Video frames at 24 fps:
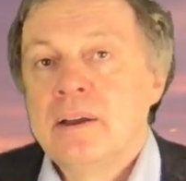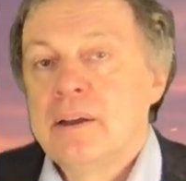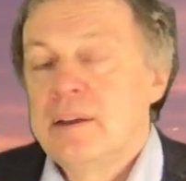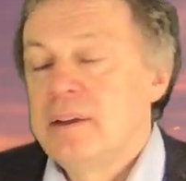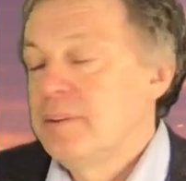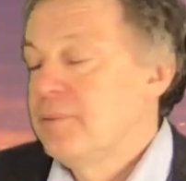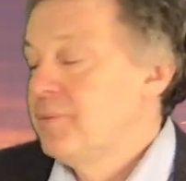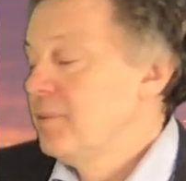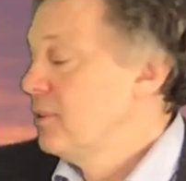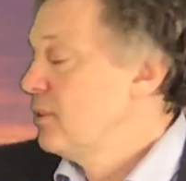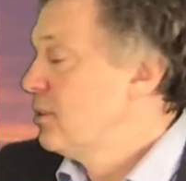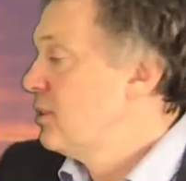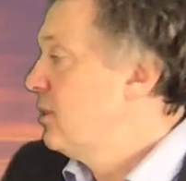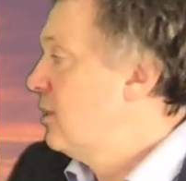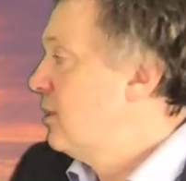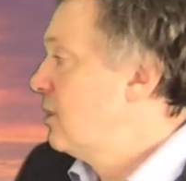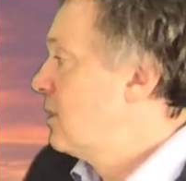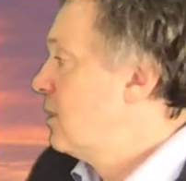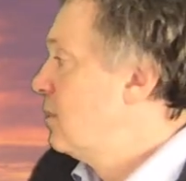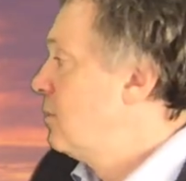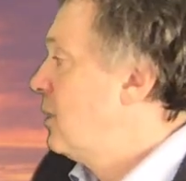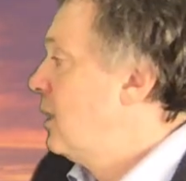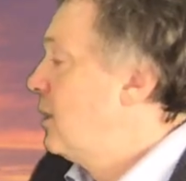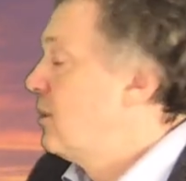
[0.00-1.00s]
If you talk
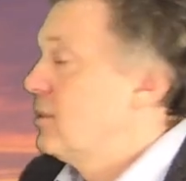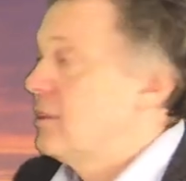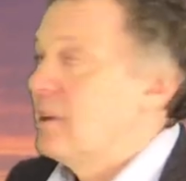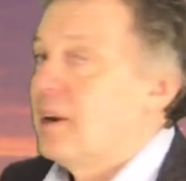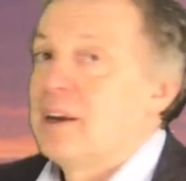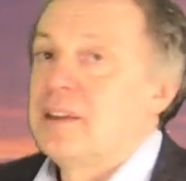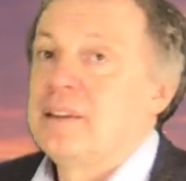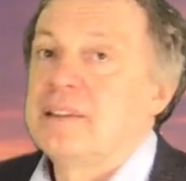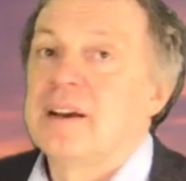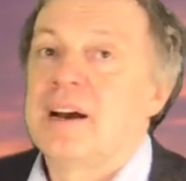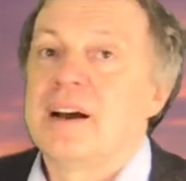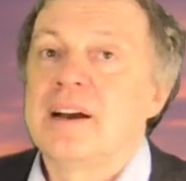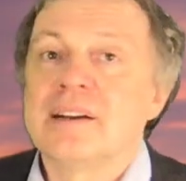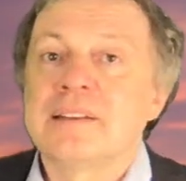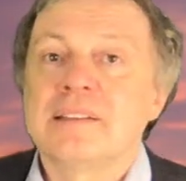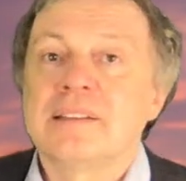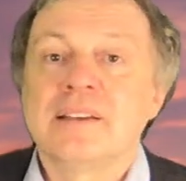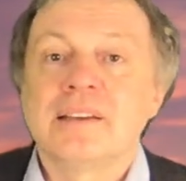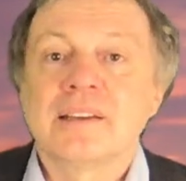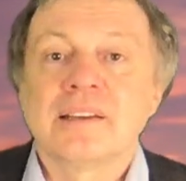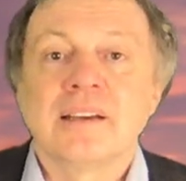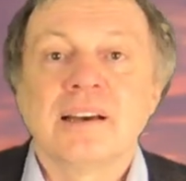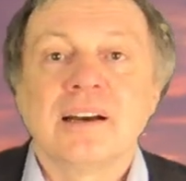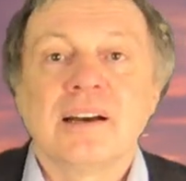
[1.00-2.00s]
about
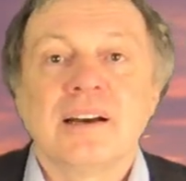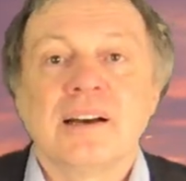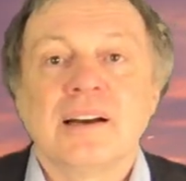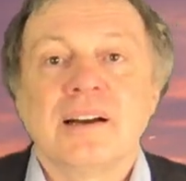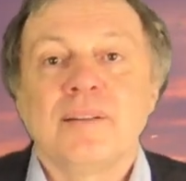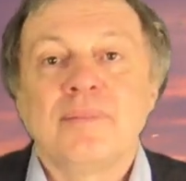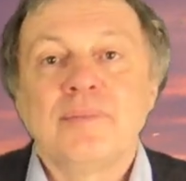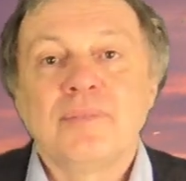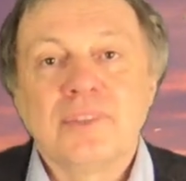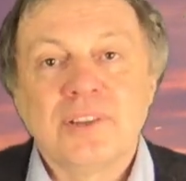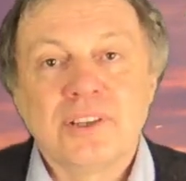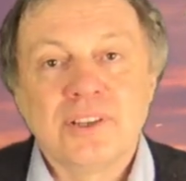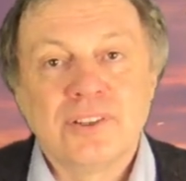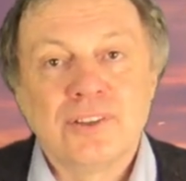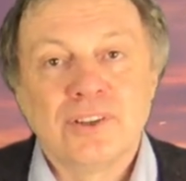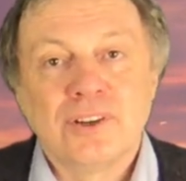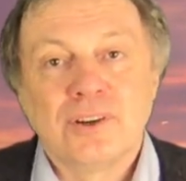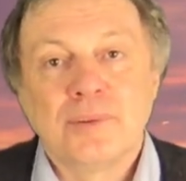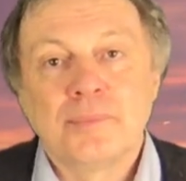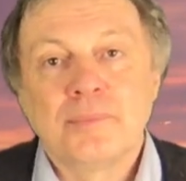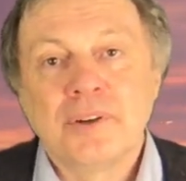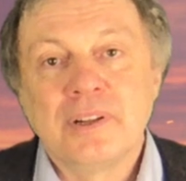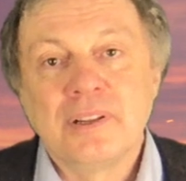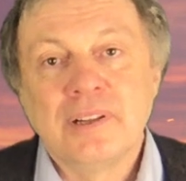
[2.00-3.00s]
Antarctica, you
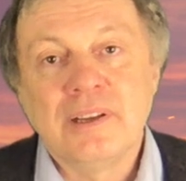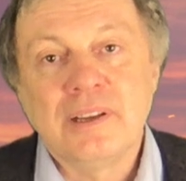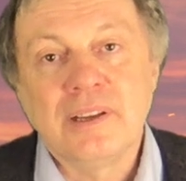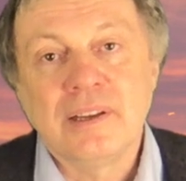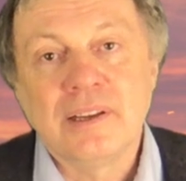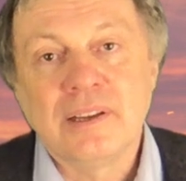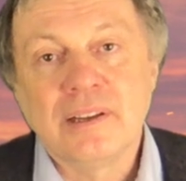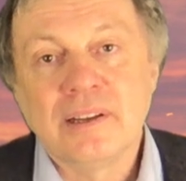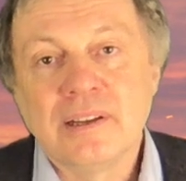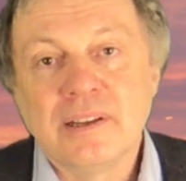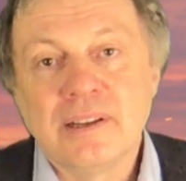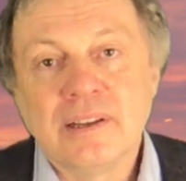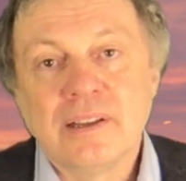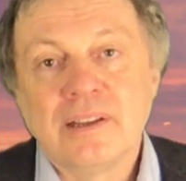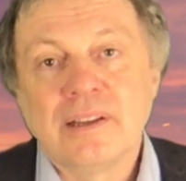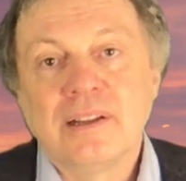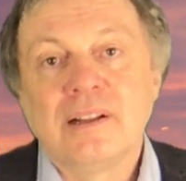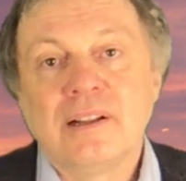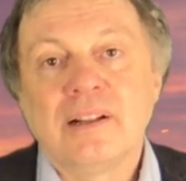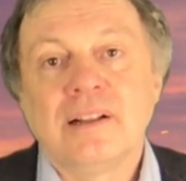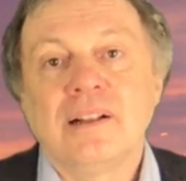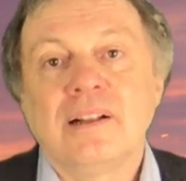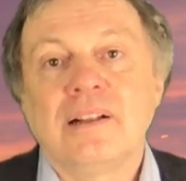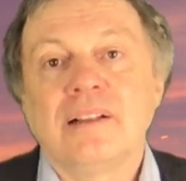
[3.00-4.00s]
normally
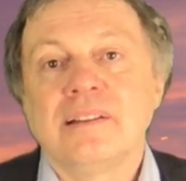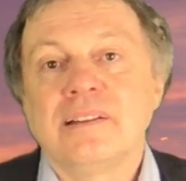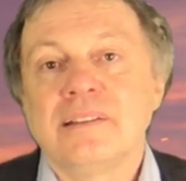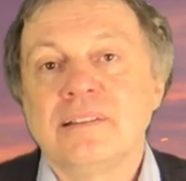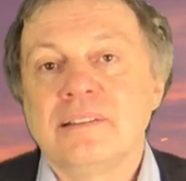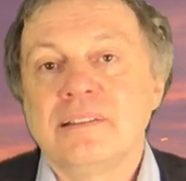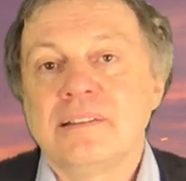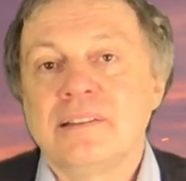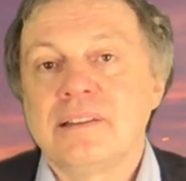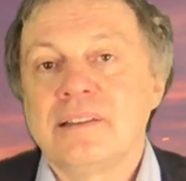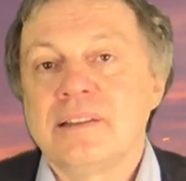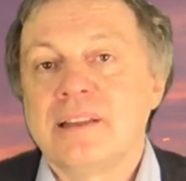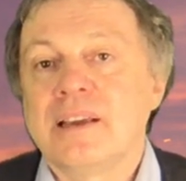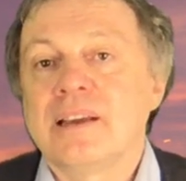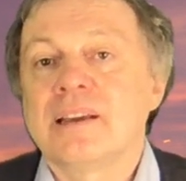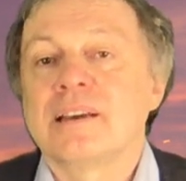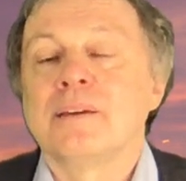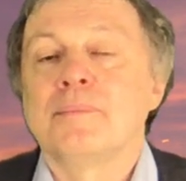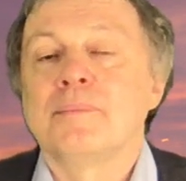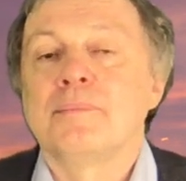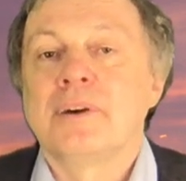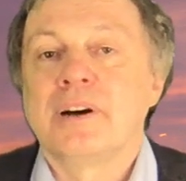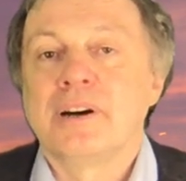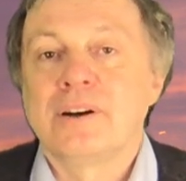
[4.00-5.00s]
think
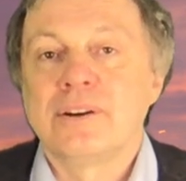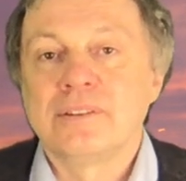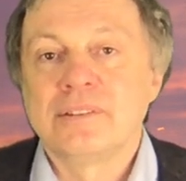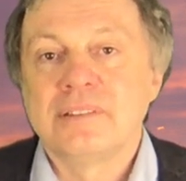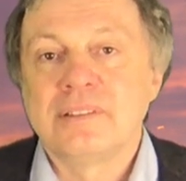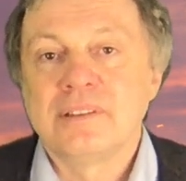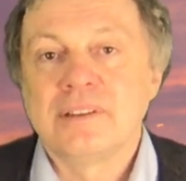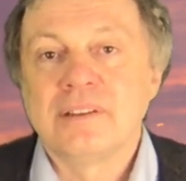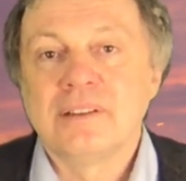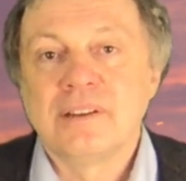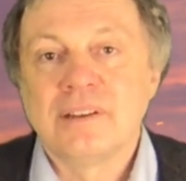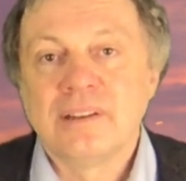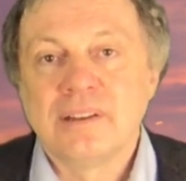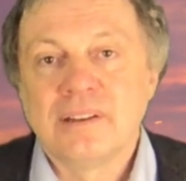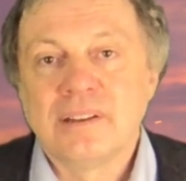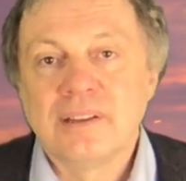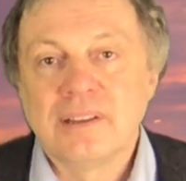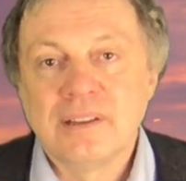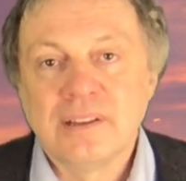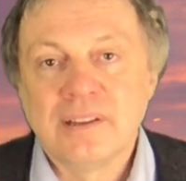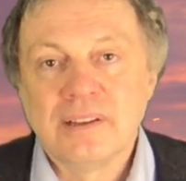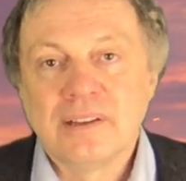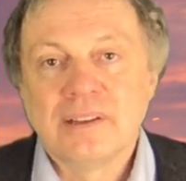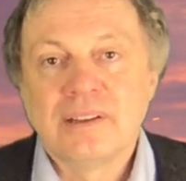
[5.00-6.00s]
about
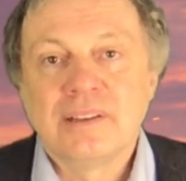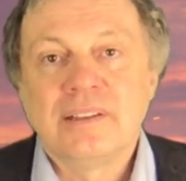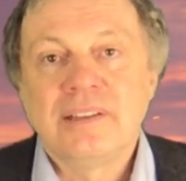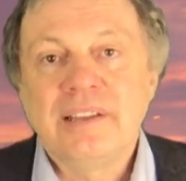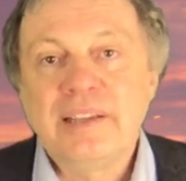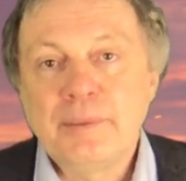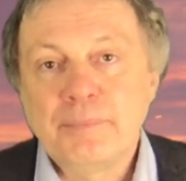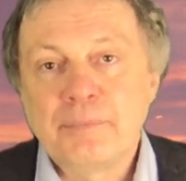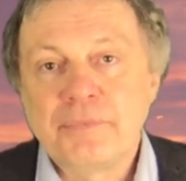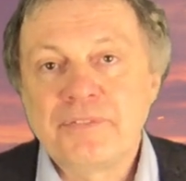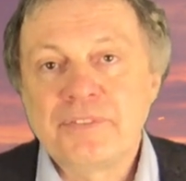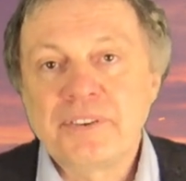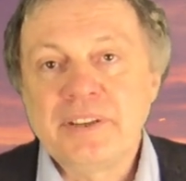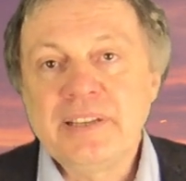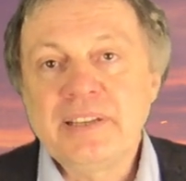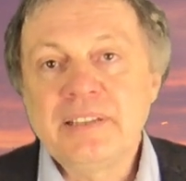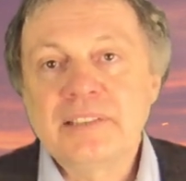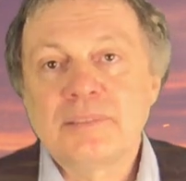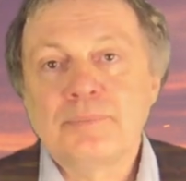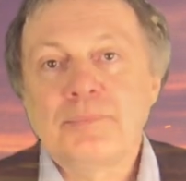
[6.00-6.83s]
a deep freeze